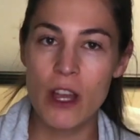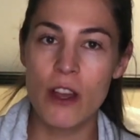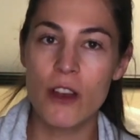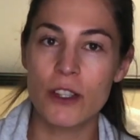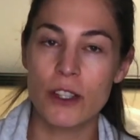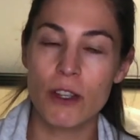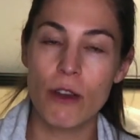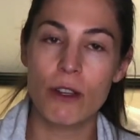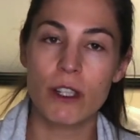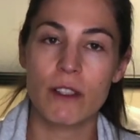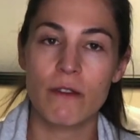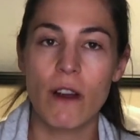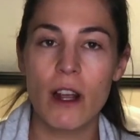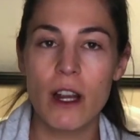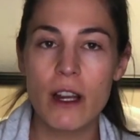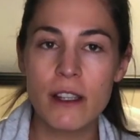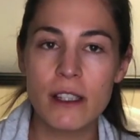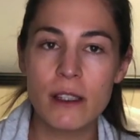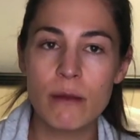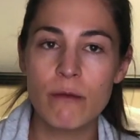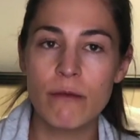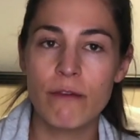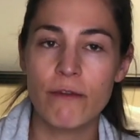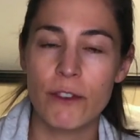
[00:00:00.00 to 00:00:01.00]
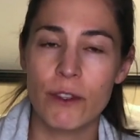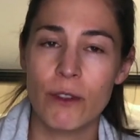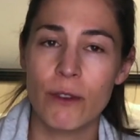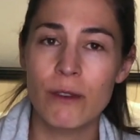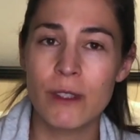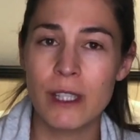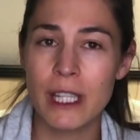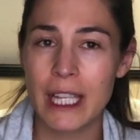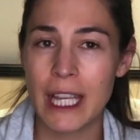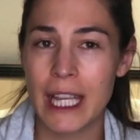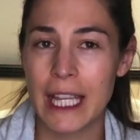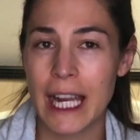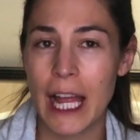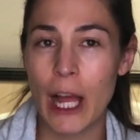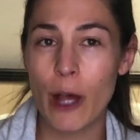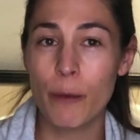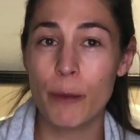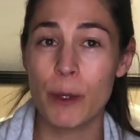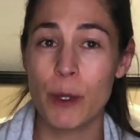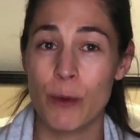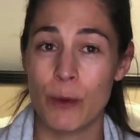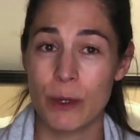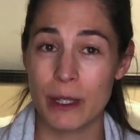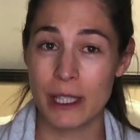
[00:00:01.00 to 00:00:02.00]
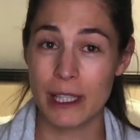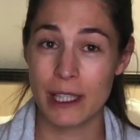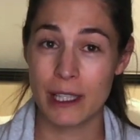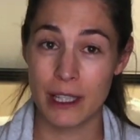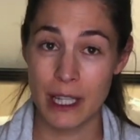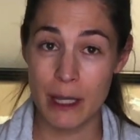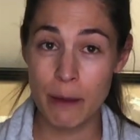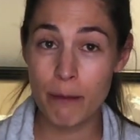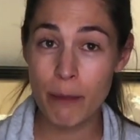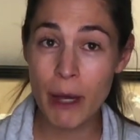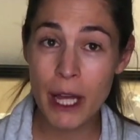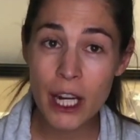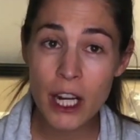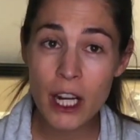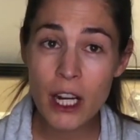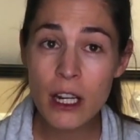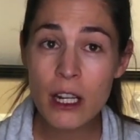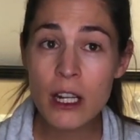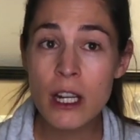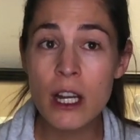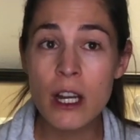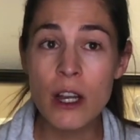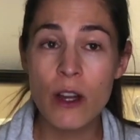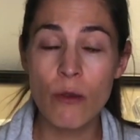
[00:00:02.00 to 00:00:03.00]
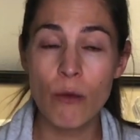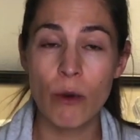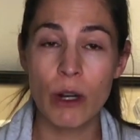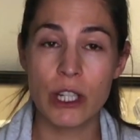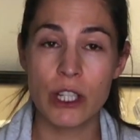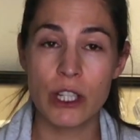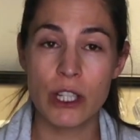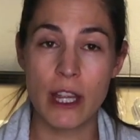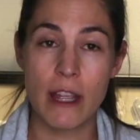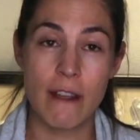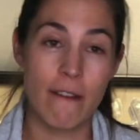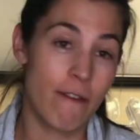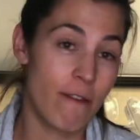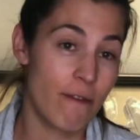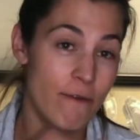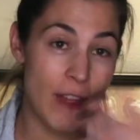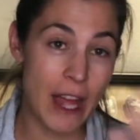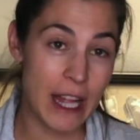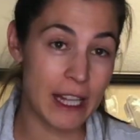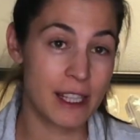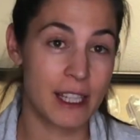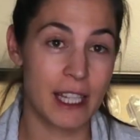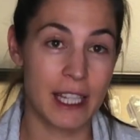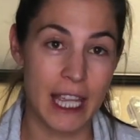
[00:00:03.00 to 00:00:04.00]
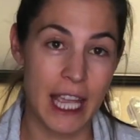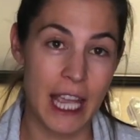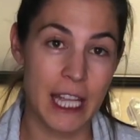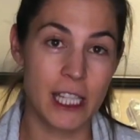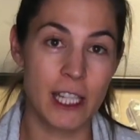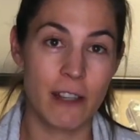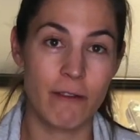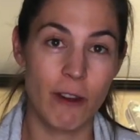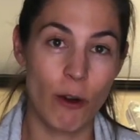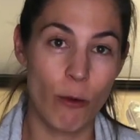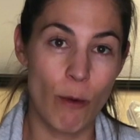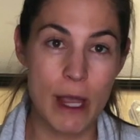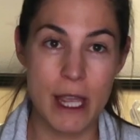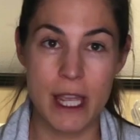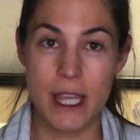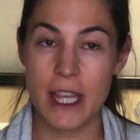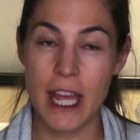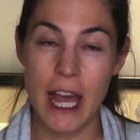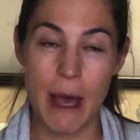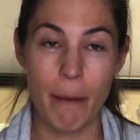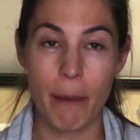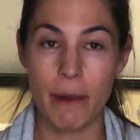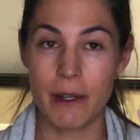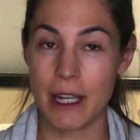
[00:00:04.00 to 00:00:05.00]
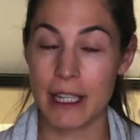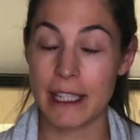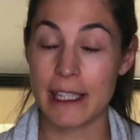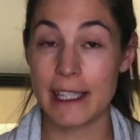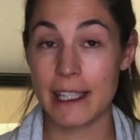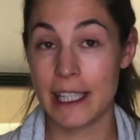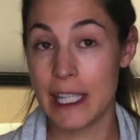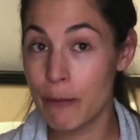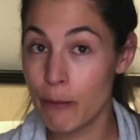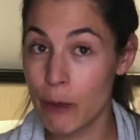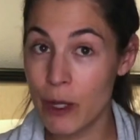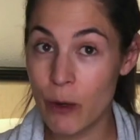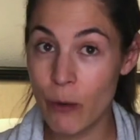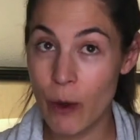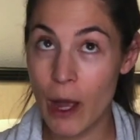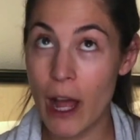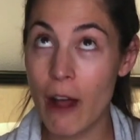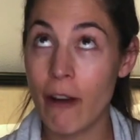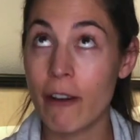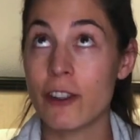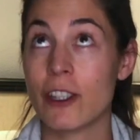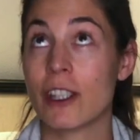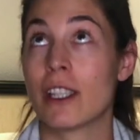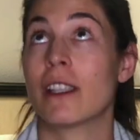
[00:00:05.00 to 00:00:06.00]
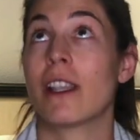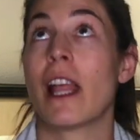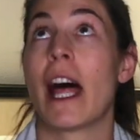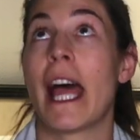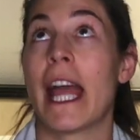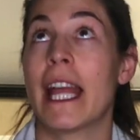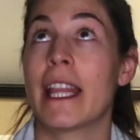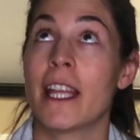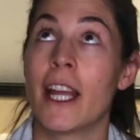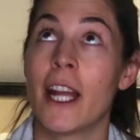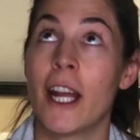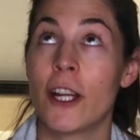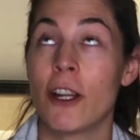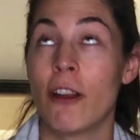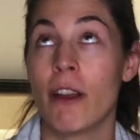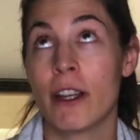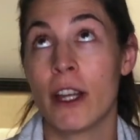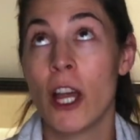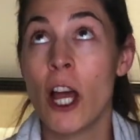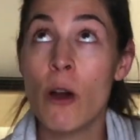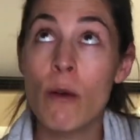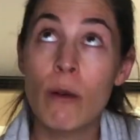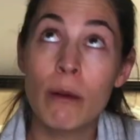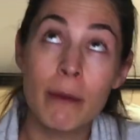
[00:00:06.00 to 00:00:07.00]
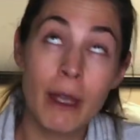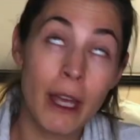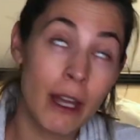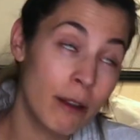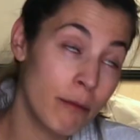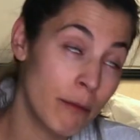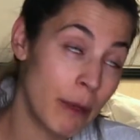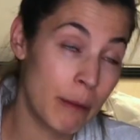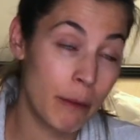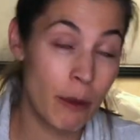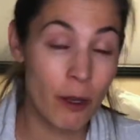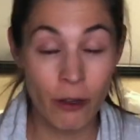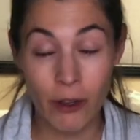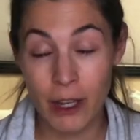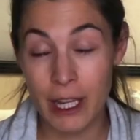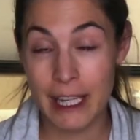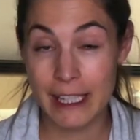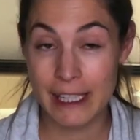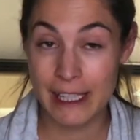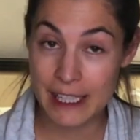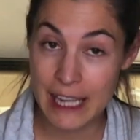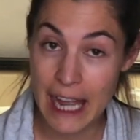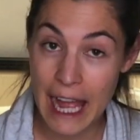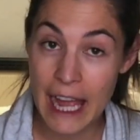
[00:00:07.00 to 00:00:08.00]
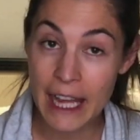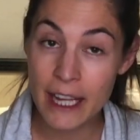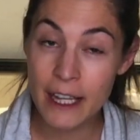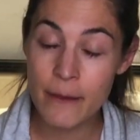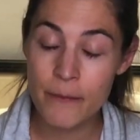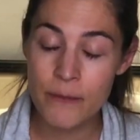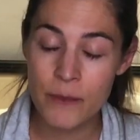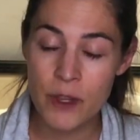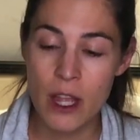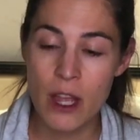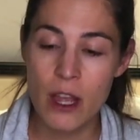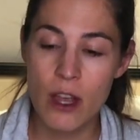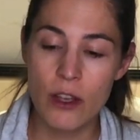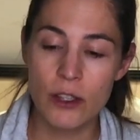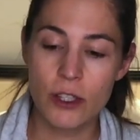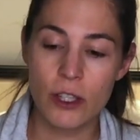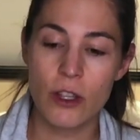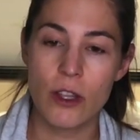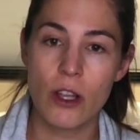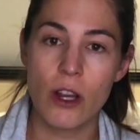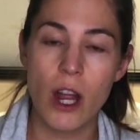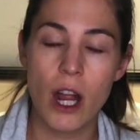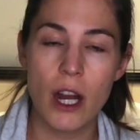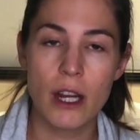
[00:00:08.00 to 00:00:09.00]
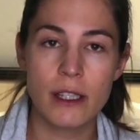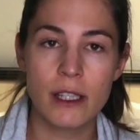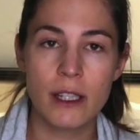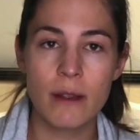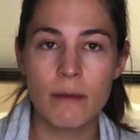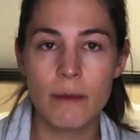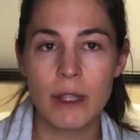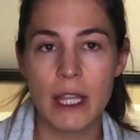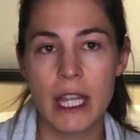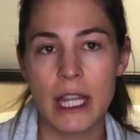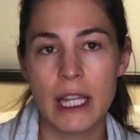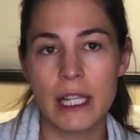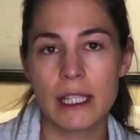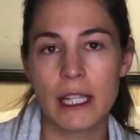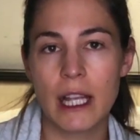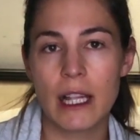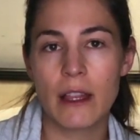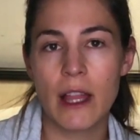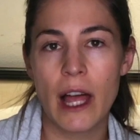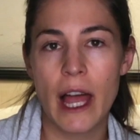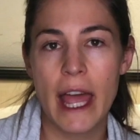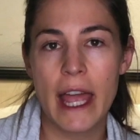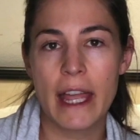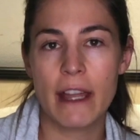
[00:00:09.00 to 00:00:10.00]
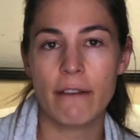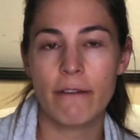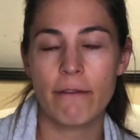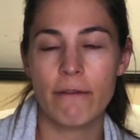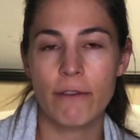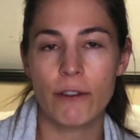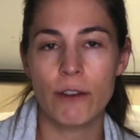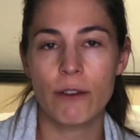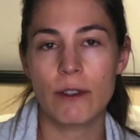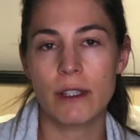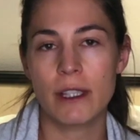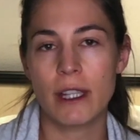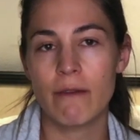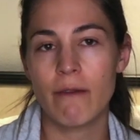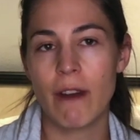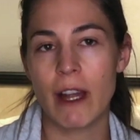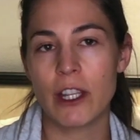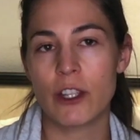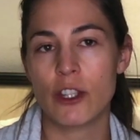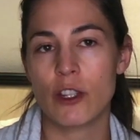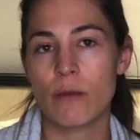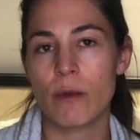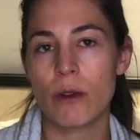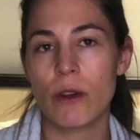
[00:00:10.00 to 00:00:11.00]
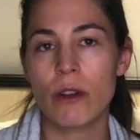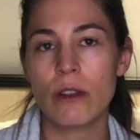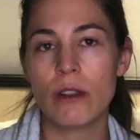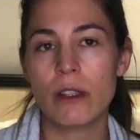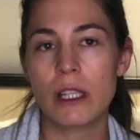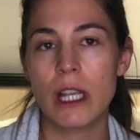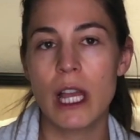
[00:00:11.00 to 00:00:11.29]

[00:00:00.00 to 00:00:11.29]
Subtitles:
So as far as some foods that can help you sleep better, which if that's the case, if you're waking up and not sleeping well and just lying there and you're like, oh, maybe I'll get a snack. So there are some things like fruits and vegetables.